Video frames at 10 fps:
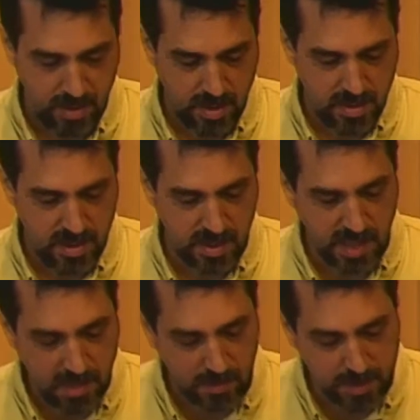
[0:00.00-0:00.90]
The
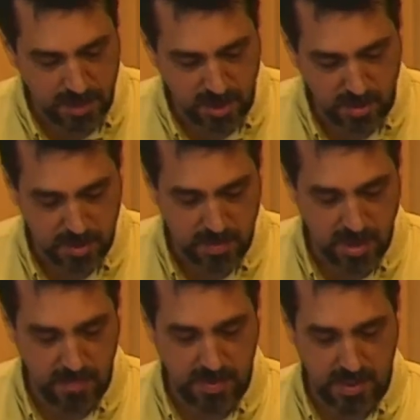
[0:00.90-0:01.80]
decline will be so
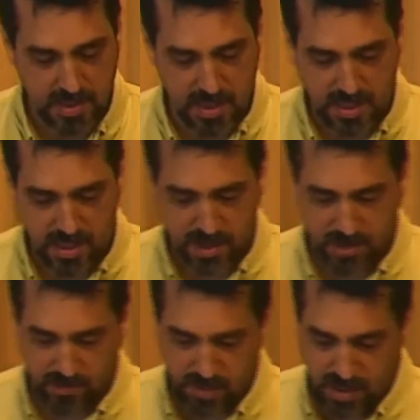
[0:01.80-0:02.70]
small because the addition
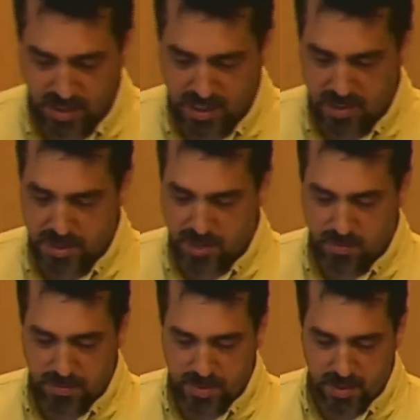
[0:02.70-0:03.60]
of green energy
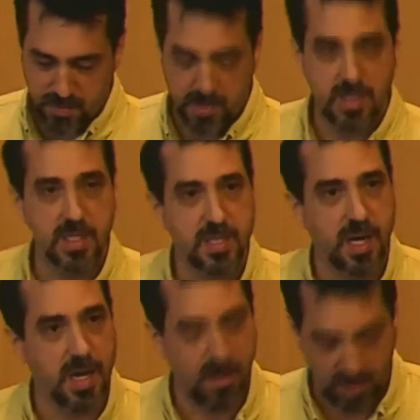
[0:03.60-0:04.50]
will be almost
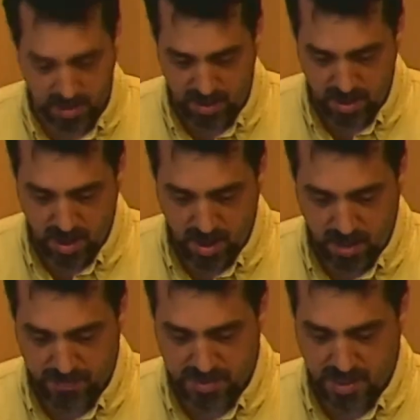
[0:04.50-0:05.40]
entirely
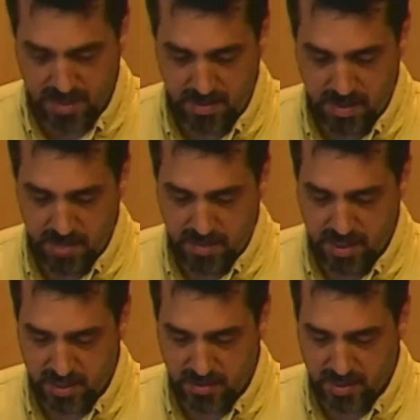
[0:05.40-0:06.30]
offset by
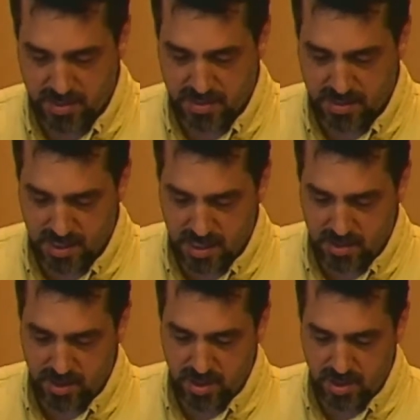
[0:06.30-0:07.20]
increases in
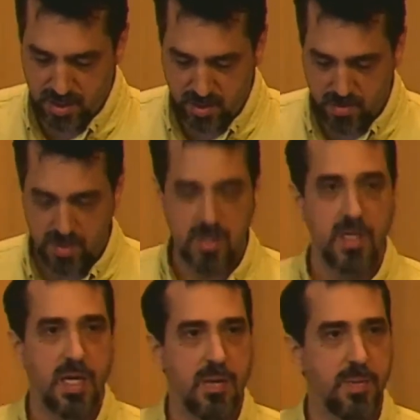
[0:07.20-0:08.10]
energy use
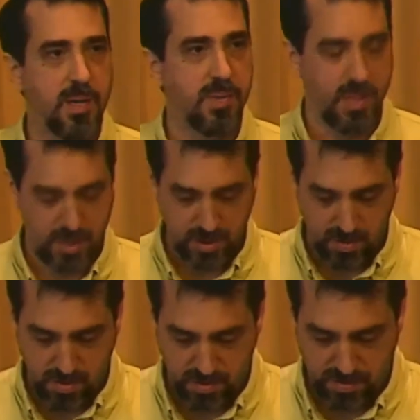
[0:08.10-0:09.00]
and population
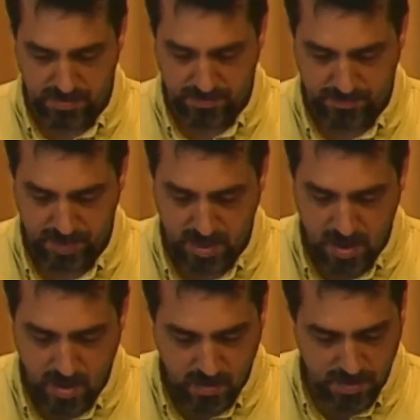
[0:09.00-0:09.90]
growth.
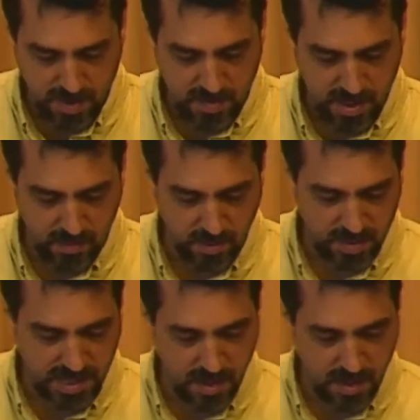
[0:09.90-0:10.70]
Remember that